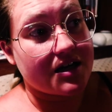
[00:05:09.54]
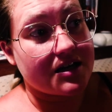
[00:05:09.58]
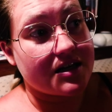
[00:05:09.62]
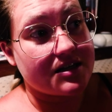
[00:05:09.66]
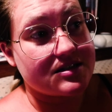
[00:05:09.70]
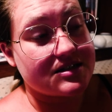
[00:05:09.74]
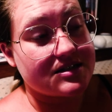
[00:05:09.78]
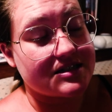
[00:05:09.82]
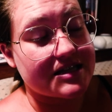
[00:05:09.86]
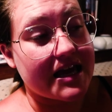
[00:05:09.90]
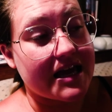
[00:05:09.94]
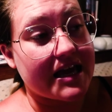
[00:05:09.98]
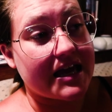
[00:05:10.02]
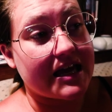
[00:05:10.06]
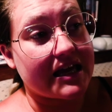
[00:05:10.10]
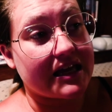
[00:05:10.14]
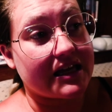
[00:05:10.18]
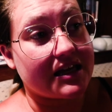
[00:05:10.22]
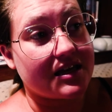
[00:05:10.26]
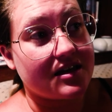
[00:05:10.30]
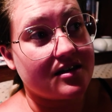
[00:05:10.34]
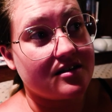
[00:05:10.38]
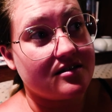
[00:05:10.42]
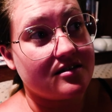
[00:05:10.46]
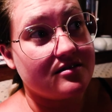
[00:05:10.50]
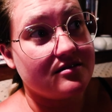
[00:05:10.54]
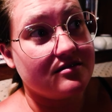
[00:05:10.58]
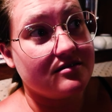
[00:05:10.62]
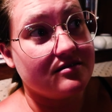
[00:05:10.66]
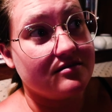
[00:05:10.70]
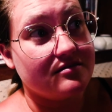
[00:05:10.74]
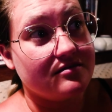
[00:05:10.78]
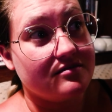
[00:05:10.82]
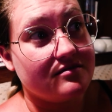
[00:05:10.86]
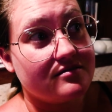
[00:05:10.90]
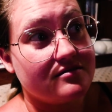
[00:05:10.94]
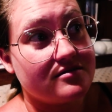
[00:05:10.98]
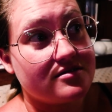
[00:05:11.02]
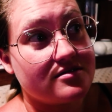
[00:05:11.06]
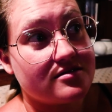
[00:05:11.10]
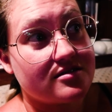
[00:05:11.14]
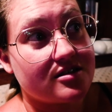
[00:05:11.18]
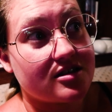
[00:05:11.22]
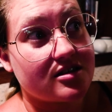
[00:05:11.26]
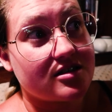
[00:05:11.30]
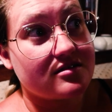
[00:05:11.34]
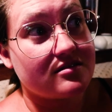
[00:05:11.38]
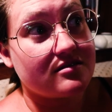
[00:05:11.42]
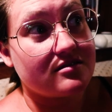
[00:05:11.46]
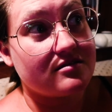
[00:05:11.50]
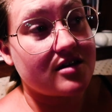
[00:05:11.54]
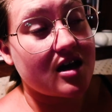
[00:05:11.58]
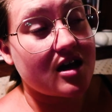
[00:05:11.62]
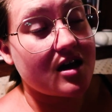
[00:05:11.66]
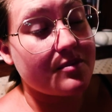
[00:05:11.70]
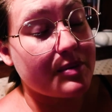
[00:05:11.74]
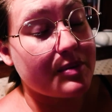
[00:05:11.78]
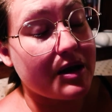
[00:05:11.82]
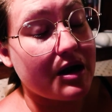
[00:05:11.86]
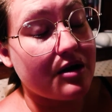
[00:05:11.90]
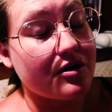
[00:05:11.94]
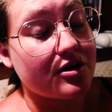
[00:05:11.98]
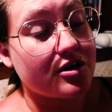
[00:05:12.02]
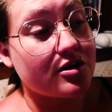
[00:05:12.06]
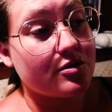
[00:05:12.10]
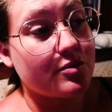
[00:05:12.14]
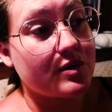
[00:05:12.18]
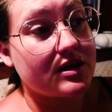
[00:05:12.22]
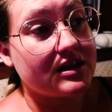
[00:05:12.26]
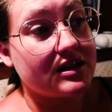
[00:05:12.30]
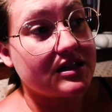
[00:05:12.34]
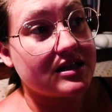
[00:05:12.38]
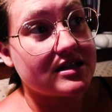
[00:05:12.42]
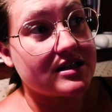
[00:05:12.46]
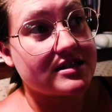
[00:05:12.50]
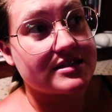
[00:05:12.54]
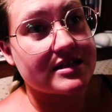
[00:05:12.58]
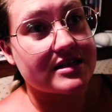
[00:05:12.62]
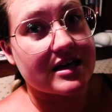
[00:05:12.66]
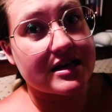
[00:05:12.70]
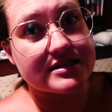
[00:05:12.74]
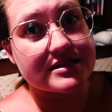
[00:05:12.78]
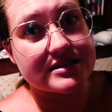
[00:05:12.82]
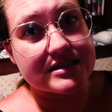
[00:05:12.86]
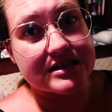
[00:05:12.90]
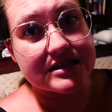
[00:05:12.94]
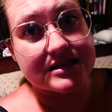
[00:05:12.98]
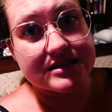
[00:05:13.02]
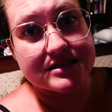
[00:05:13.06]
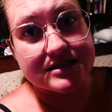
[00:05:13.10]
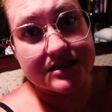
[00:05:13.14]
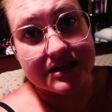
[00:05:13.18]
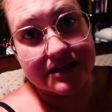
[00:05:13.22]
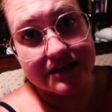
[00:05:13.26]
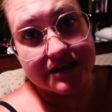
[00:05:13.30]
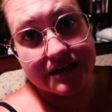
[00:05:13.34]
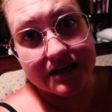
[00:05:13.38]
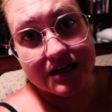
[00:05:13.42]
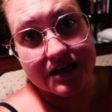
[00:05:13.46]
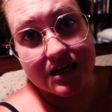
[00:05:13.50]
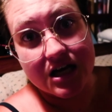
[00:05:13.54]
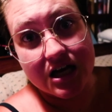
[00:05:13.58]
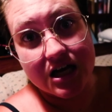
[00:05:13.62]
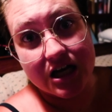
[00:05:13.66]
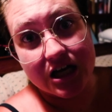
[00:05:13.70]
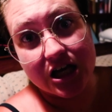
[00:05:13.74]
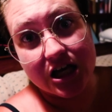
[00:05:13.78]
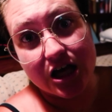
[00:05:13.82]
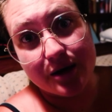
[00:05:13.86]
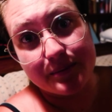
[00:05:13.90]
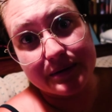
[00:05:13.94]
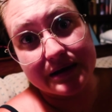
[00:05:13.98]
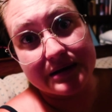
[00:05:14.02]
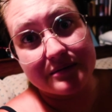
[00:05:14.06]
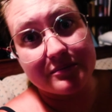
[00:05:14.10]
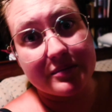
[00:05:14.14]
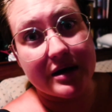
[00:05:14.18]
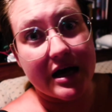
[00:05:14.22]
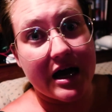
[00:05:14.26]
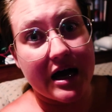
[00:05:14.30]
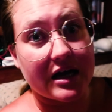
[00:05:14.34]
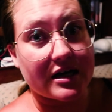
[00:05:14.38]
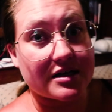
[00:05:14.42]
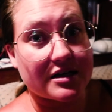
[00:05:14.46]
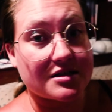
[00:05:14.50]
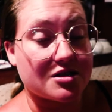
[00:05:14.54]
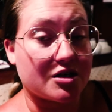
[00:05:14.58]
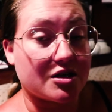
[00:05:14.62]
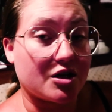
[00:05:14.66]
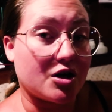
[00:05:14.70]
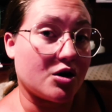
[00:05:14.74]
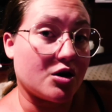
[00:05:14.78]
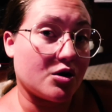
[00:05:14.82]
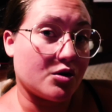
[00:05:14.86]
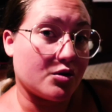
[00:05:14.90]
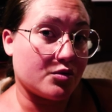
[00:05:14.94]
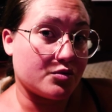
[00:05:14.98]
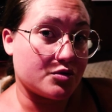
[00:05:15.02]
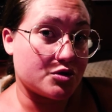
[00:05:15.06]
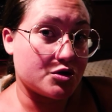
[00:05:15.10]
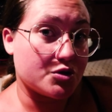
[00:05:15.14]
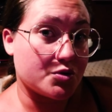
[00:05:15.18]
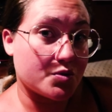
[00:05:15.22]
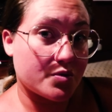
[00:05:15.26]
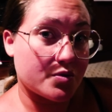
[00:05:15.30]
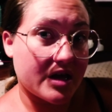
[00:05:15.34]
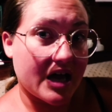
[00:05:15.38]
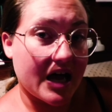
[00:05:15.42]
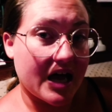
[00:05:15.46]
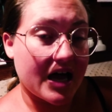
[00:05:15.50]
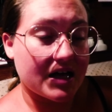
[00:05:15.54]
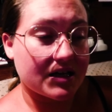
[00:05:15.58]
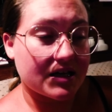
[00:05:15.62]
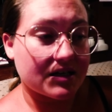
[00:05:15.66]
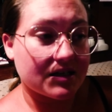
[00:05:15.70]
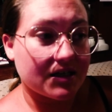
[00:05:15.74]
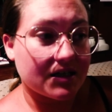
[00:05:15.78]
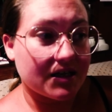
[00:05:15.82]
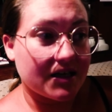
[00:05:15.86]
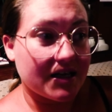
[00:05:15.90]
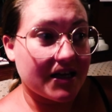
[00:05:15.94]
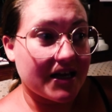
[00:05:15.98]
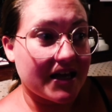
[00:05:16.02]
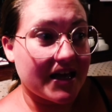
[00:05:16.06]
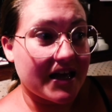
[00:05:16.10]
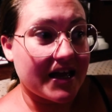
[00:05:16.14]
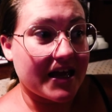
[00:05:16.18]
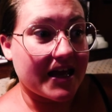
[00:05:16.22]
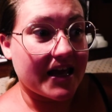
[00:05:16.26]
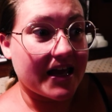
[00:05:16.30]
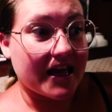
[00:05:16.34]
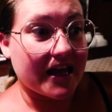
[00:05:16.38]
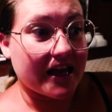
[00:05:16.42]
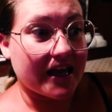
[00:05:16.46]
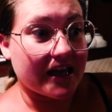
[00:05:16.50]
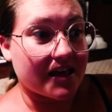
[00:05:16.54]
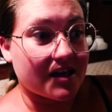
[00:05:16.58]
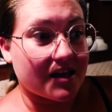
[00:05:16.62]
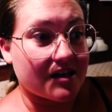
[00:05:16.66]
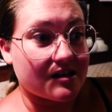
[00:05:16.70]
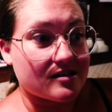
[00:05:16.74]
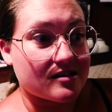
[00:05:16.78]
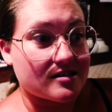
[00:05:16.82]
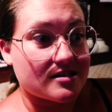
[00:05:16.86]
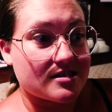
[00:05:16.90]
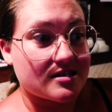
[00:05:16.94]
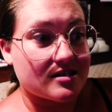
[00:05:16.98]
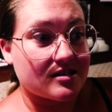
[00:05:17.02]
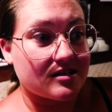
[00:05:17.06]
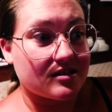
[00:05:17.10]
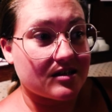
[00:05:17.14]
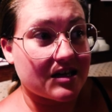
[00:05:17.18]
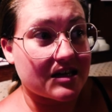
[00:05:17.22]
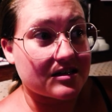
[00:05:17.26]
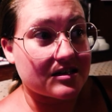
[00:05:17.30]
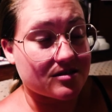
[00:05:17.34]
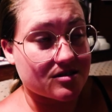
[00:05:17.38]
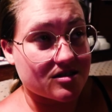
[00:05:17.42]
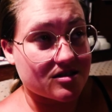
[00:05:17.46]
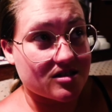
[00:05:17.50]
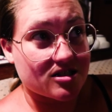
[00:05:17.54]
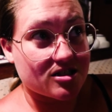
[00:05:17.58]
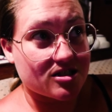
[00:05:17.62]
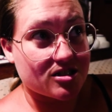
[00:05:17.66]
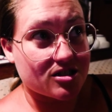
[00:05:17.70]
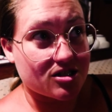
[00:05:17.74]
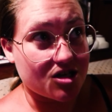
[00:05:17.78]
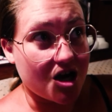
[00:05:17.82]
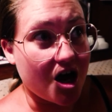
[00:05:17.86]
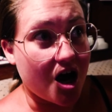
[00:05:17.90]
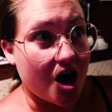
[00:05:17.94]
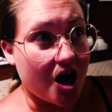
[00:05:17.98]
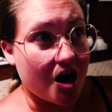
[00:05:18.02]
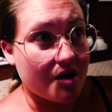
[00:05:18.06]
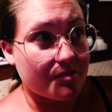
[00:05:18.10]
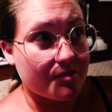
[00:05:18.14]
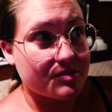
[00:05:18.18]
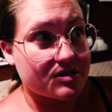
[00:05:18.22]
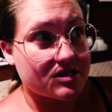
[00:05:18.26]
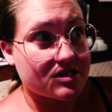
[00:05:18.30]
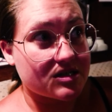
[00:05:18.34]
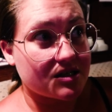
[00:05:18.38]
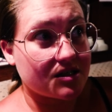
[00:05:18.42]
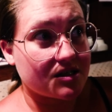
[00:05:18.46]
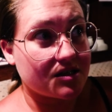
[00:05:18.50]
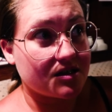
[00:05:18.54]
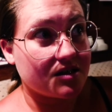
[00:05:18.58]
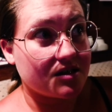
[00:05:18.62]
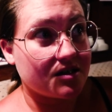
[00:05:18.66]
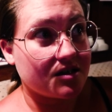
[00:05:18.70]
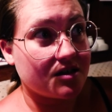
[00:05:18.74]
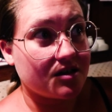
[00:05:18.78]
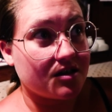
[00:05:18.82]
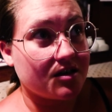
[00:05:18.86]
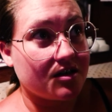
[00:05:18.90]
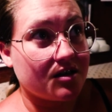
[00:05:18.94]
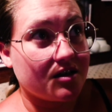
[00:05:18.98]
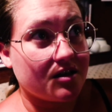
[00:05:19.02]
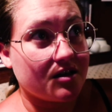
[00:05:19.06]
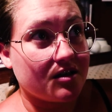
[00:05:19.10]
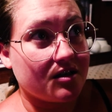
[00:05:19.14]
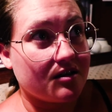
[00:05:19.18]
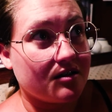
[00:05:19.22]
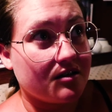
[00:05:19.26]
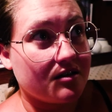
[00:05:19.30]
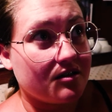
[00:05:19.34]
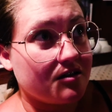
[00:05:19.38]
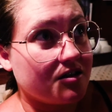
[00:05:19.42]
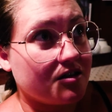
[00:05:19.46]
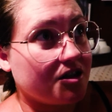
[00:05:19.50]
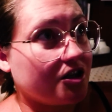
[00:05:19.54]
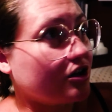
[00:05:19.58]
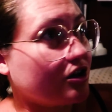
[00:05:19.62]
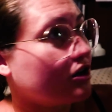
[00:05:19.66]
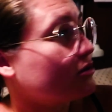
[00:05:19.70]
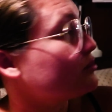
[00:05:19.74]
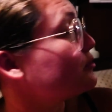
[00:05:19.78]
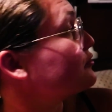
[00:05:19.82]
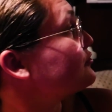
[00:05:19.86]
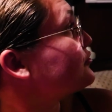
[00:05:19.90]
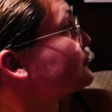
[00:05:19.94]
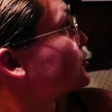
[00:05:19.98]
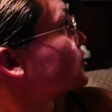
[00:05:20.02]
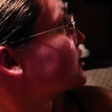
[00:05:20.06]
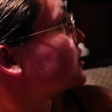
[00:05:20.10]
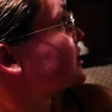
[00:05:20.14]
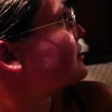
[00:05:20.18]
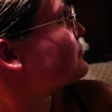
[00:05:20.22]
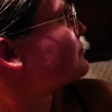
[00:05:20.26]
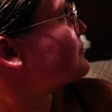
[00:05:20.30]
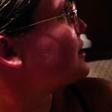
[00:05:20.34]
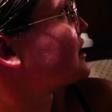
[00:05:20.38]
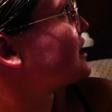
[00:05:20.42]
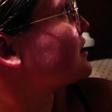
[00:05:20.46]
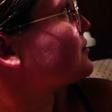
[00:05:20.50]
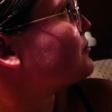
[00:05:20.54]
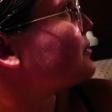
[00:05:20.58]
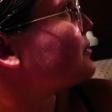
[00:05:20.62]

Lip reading: saying, cut power to the windlass, as he's like coming back to go do that, and it stopped, you know, before he made it